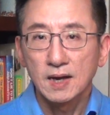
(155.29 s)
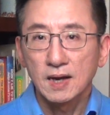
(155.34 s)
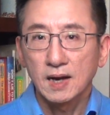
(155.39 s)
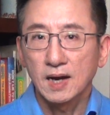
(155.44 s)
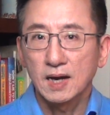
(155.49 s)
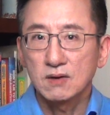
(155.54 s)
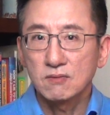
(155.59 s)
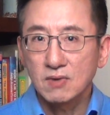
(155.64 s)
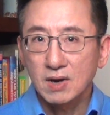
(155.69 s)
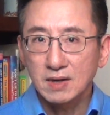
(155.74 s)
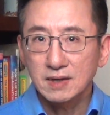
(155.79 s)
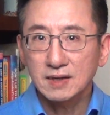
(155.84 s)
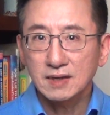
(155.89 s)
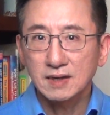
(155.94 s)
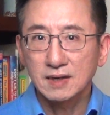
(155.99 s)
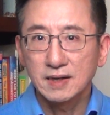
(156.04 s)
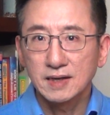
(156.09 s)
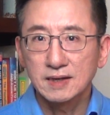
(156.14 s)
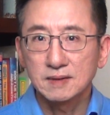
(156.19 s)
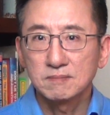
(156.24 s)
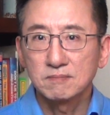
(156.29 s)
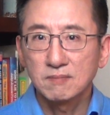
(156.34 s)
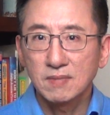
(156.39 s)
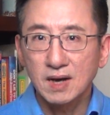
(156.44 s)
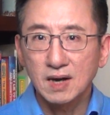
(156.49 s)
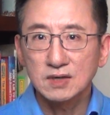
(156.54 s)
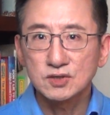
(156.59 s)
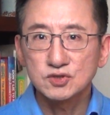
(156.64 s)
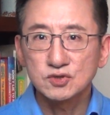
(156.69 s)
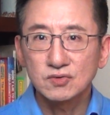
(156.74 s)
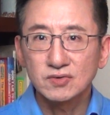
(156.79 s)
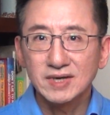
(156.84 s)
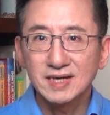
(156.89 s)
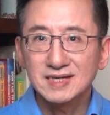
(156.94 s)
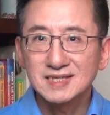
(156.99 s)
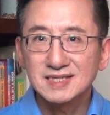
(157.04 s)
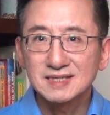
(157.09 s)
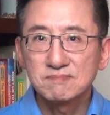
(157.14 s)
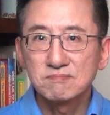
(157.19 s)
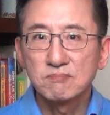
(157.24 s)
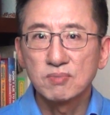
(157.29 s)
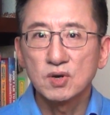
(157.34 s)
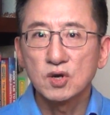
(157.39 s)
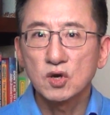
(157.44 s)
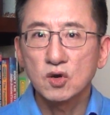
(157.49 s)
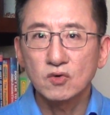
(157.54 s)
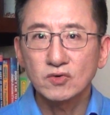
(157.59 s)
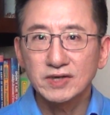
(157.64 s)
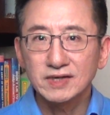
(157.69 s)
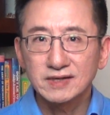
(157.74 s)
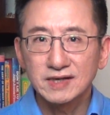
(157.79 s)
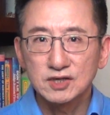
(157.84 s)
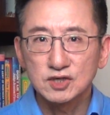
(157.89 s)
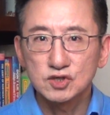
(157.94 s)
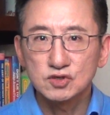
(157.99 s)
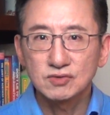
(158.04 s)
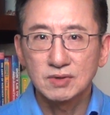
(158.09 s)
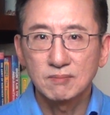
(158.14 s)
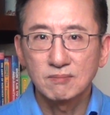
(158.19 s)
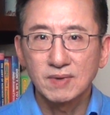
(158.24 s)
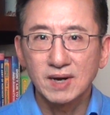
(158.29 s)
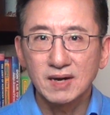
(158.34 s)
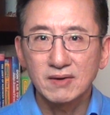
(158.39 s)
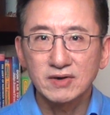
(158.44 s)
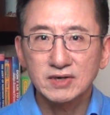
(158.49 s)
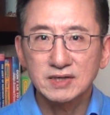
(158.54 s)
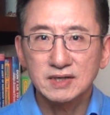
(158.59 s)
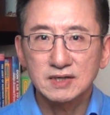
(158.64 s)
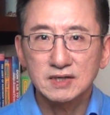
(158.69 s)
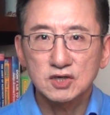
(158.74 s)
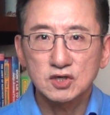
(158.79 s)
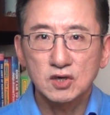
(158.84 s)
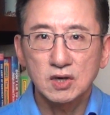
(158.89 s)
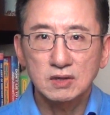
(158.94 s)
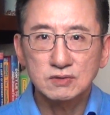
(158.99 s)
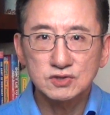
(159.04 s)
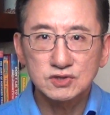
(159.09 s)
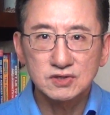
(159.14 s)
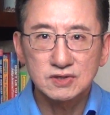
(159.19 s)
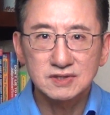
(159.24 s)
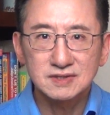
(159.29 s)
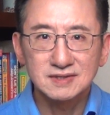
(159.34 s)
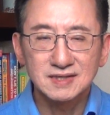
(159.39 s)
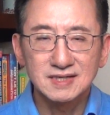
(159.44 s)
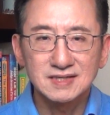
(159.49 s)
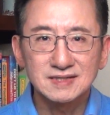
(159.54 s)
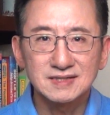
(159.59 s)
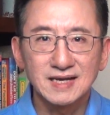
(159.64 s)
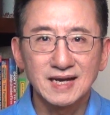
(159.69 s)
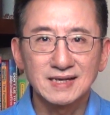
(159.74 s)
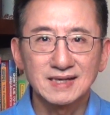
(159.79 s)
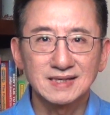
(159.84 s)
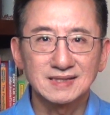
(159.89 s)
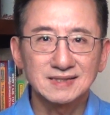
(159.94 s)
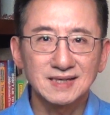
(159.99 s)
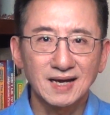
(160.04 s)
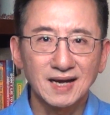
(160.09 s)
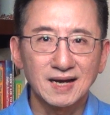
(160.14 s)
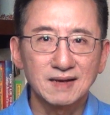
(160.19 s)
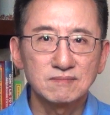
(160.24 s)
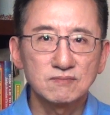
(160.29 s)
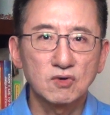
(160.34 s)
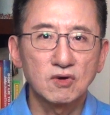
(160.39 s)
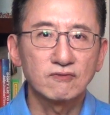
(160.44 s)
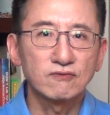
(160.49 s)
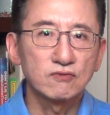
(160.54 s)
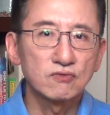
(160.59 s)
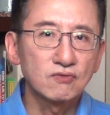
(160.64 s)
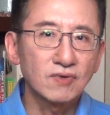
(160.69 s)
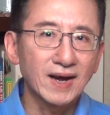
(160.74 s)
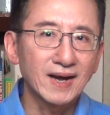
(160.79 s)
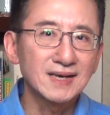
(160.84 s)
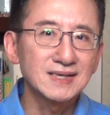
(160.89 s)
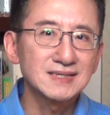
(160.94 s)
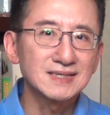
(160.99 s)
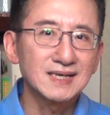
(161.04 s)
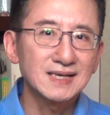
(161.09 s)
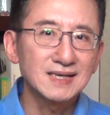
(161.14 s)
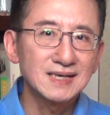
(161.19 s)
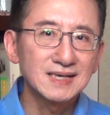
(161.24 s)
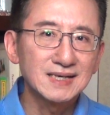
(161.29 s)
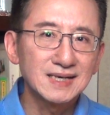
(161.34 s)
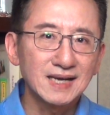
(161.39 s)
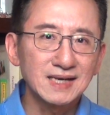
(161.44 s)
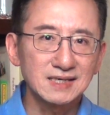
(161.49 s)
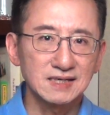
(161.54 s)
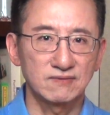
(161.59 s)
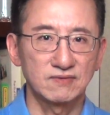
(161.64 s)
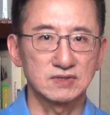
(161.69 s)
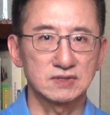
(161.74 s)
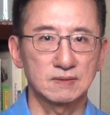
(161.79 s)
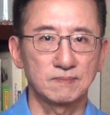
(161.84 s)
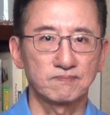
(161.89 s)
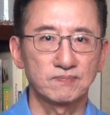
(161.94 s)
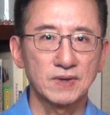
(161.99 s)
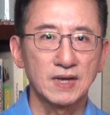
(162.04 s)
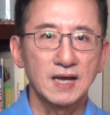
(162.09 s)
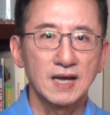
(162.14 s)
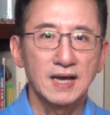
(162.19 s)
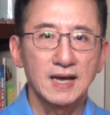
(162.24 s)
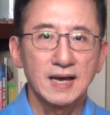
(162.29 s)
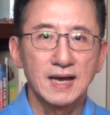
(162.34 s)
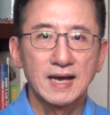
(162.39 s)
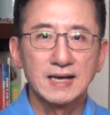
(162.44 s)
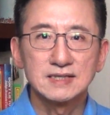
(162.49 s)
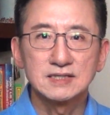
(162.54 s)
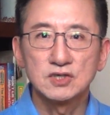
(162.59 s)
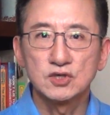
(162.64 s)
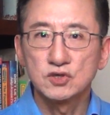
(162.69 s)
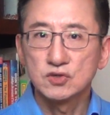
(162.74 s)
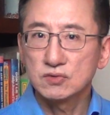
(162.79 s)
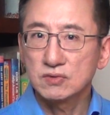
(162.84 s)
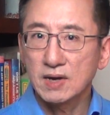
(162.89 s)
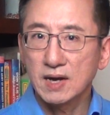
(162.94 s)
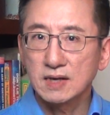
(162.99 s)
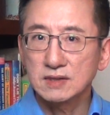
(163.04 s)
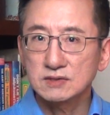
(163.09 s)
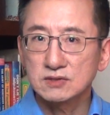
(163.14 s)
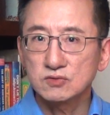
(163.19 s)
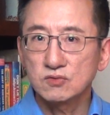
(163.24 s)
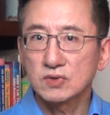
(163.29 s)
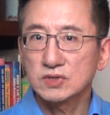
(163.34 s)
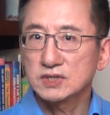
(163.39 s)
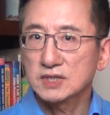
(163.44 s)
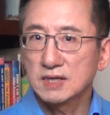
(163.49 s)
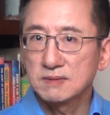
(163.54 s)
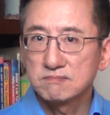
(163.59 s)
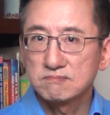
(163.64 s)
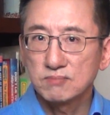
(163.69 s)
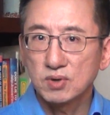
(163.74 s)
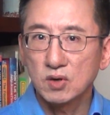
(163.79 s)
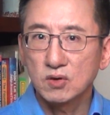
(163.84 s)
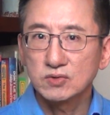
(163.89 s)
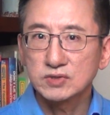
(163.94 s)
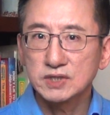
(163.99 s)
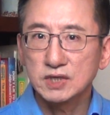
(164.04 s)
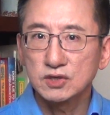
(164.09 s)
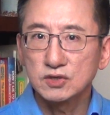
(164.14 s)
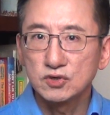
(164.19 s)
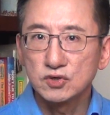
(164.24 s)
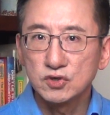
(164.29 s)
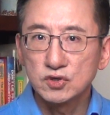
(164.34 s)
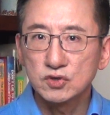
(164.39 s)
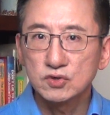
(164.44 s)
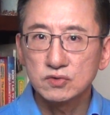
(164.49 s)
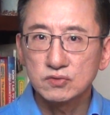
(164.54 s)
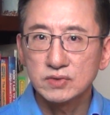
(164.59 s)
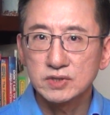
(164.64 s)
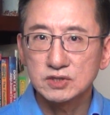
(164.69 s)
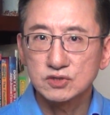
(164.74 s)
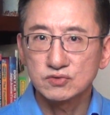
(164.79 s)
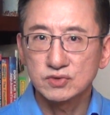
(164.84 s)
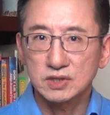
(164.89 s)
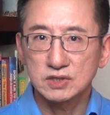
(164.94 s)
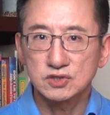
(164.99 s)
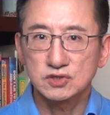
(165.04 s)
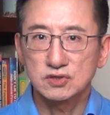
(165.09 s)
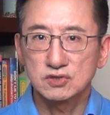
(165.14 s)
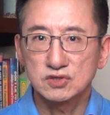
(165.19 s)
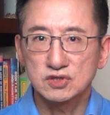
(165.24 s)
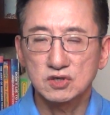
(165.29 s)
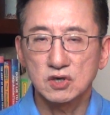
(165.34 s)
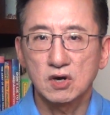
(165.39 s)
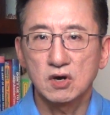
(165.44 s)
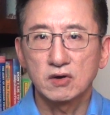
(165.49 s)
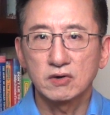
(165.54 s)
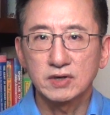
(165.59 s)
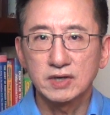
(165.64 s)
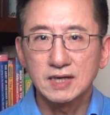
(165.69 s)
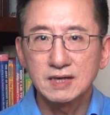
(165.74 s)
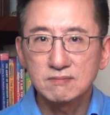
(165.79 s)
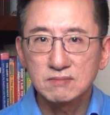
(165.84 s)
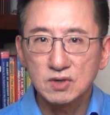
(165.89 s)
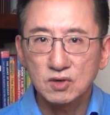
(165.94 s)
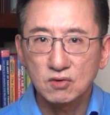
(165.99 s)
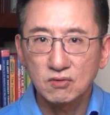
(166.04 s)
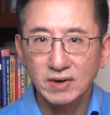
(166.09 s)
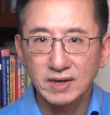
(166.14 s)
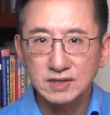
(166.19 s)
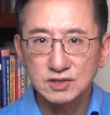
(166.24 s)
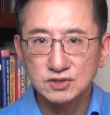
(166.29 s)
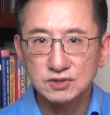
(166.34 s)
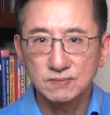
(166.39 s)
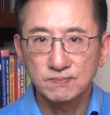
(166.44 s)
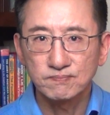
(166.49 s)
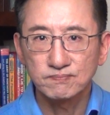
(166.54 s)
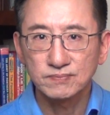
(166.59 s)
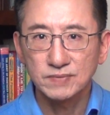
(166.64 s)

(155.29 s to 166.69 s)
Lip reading: Ironically, Mahjong exploded into American consciousness at a time of rising nativism, as the US was imposing new restrictions on immigration.